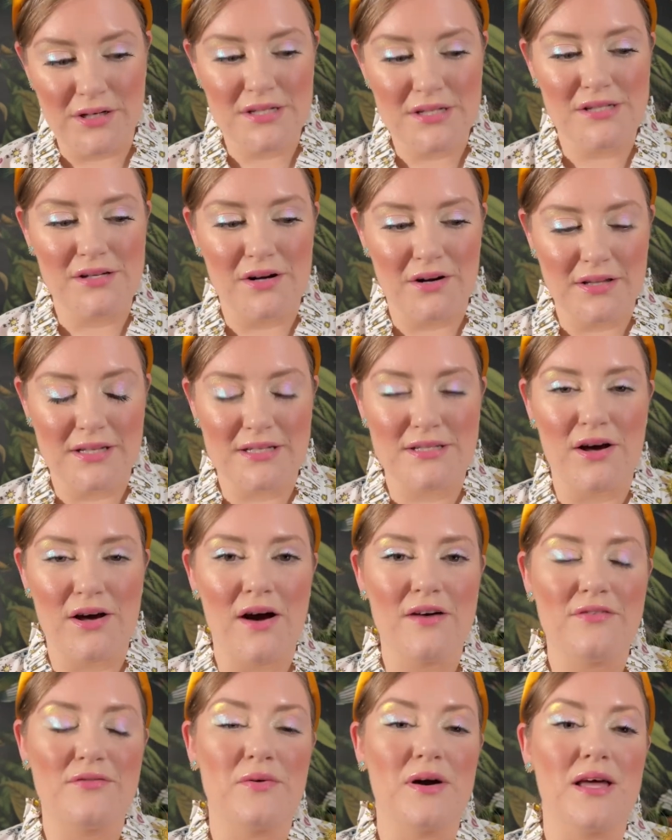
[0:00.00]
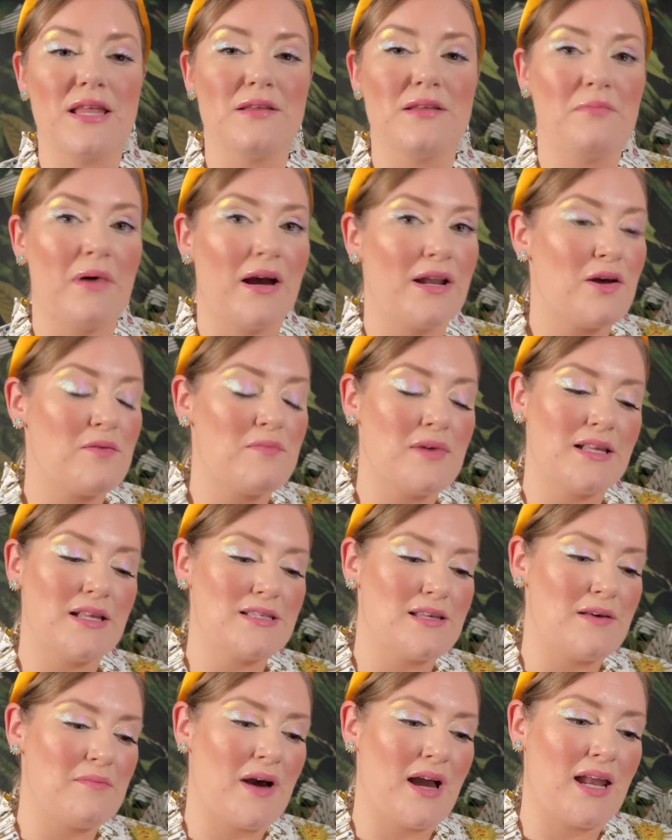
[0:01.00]
to start this off with by no means
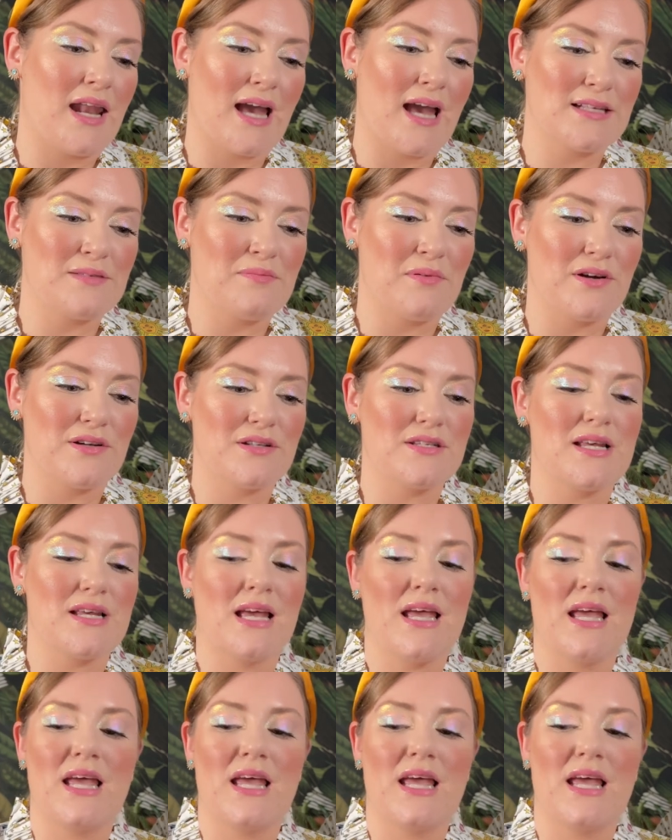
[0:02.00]
am I an expert.